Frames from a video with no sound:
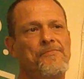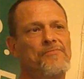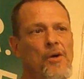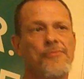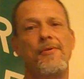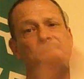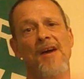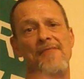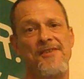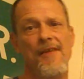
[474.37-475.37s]
About
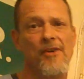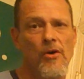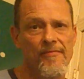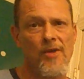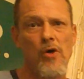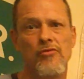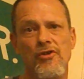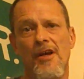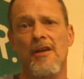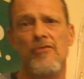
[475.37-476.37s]
357, no
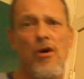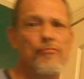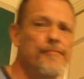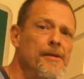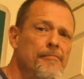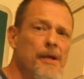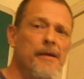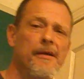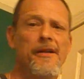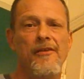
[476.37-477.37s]
shit, no,
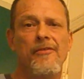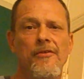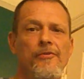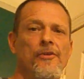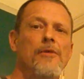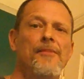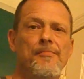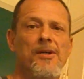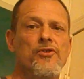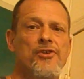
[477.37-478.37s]
you know, no normal
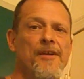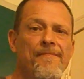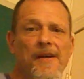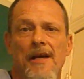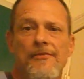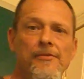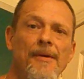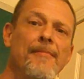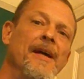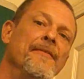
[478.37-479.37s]
bullshit. Figure I'd do my
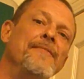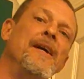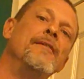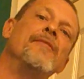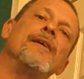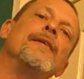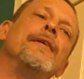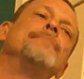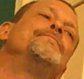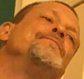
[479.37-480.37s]
man a favor.
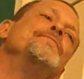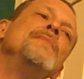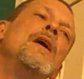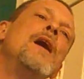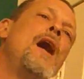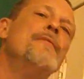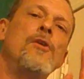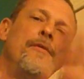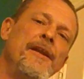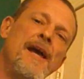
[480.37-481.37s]
I've
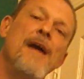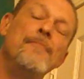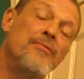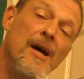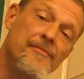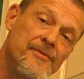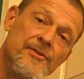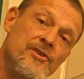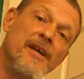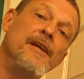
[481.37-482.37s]
already had problems with
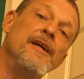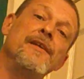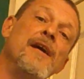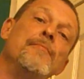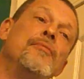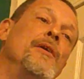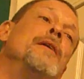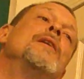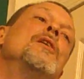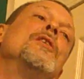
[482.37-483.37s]
JA at that point.
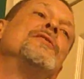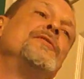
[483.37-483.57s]
So